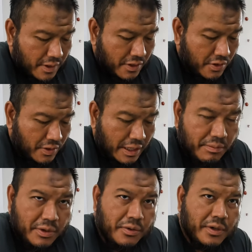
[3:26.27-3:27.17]
in your
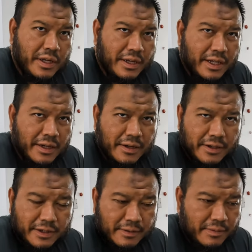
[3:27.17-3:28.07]
neighborhood and then
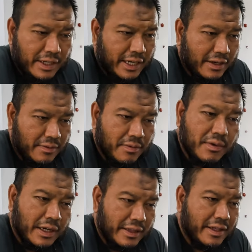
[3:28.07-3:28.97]
um, they can
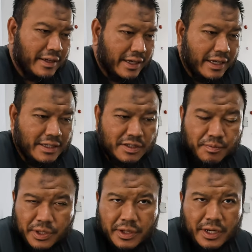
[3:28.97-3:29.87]
I think they can
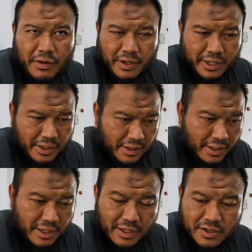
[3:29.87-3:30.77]
just print it out and then
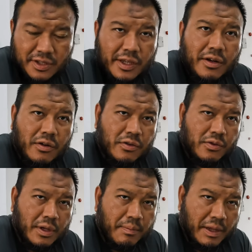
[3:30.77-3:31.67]
stick it
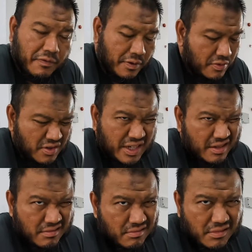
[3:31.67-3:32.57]
onto the platform so
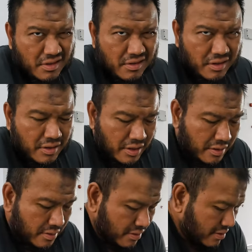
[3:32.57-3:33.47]
that's not
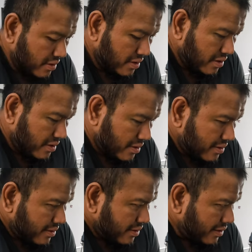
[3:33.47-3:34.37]
nothing
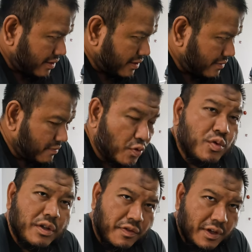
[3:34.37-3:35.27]
uh,
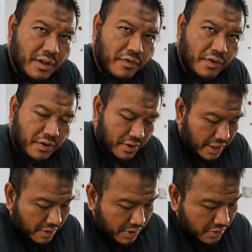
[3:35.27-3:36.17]
too difficult for
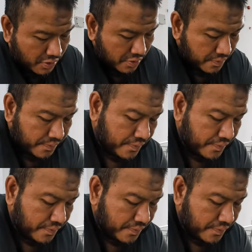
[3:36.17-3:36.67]
anyone to do